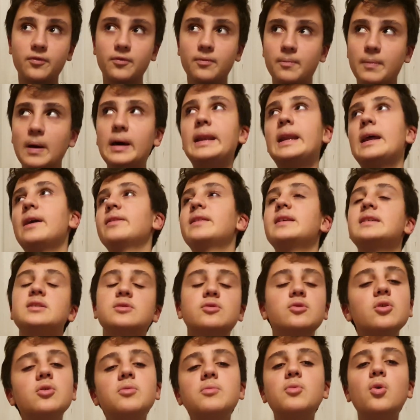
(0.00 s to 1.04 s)
But now there's
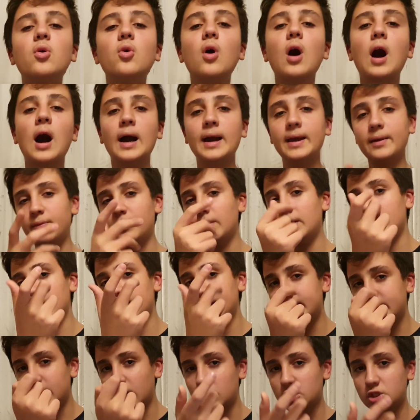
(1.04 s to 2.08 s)
no more
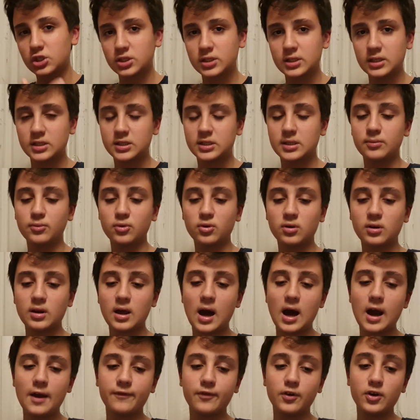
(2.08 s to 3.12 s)
really touch system
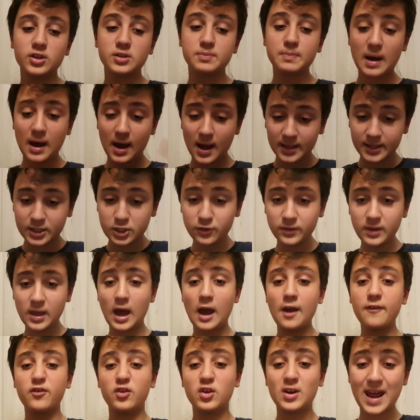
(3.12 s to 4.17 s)
on iPhones. But until the
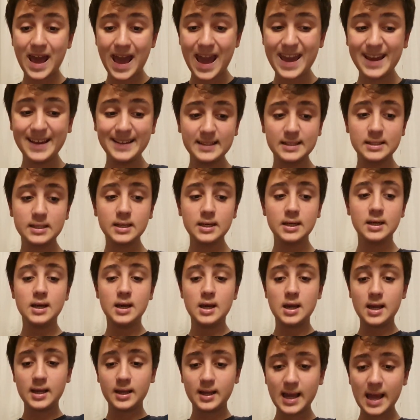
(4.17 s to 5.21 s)
iPhone 8
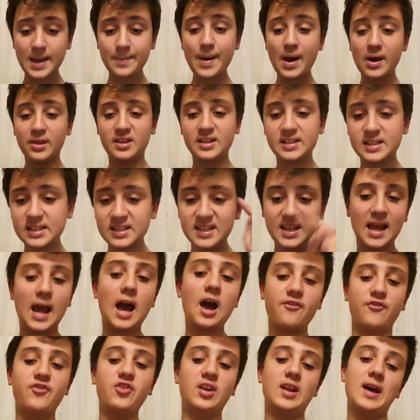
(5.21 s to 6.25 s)
came out, this is the
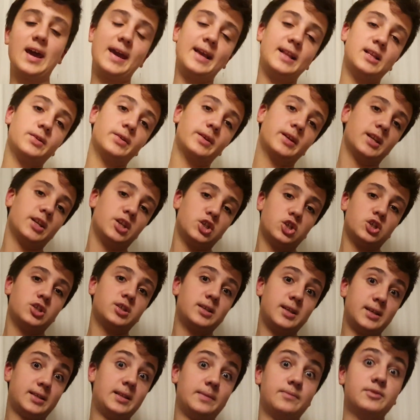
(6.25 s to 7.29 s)
iPhone 8 recognition
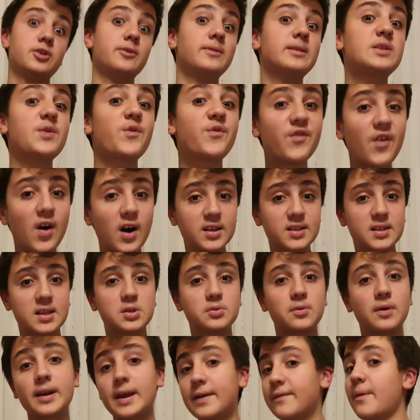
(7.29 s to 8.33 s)
system. So it's the fastest
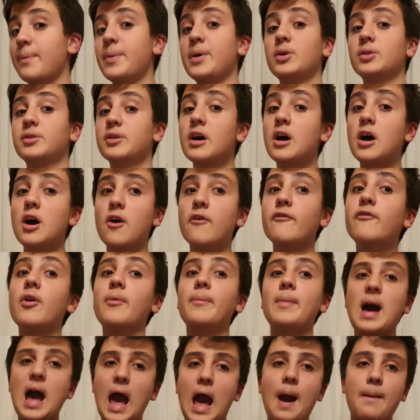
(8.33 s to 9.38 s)
one ever built
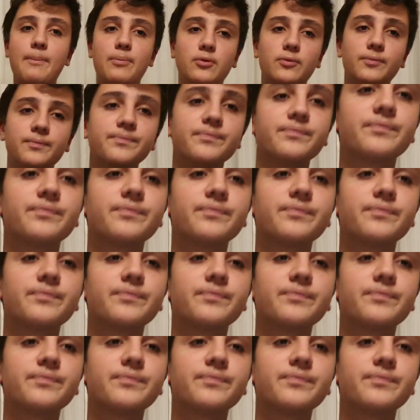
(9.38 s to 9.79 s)
from Apple.